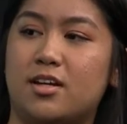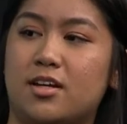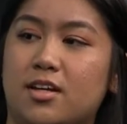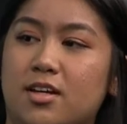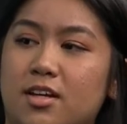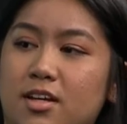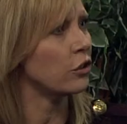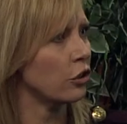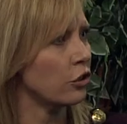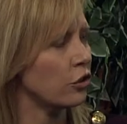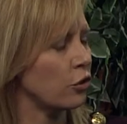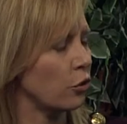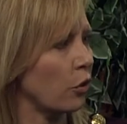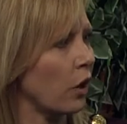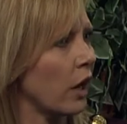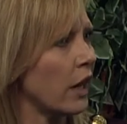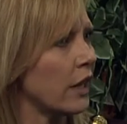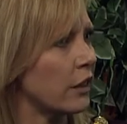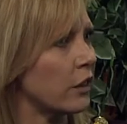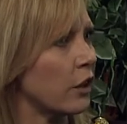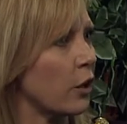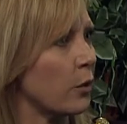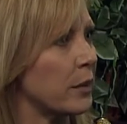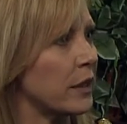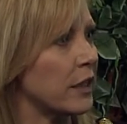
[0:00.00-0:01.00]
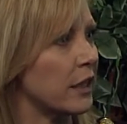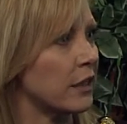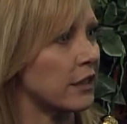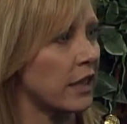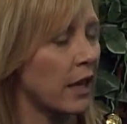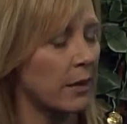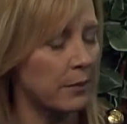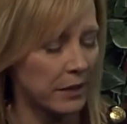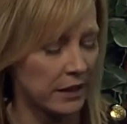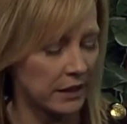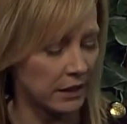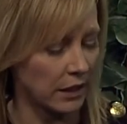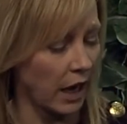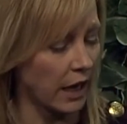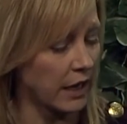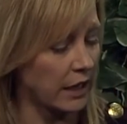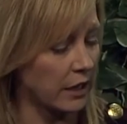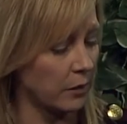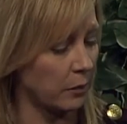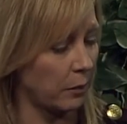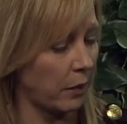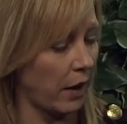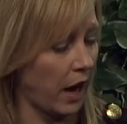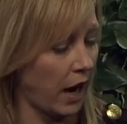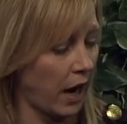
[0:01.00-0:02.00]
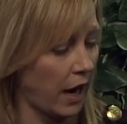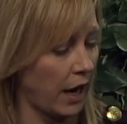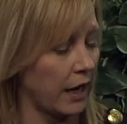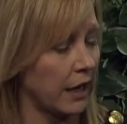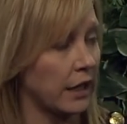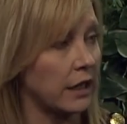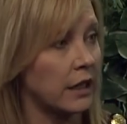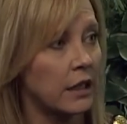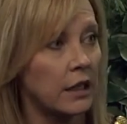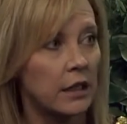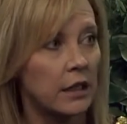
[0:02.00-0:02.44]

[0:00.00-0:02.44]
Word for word: Which is great though because that means I could buy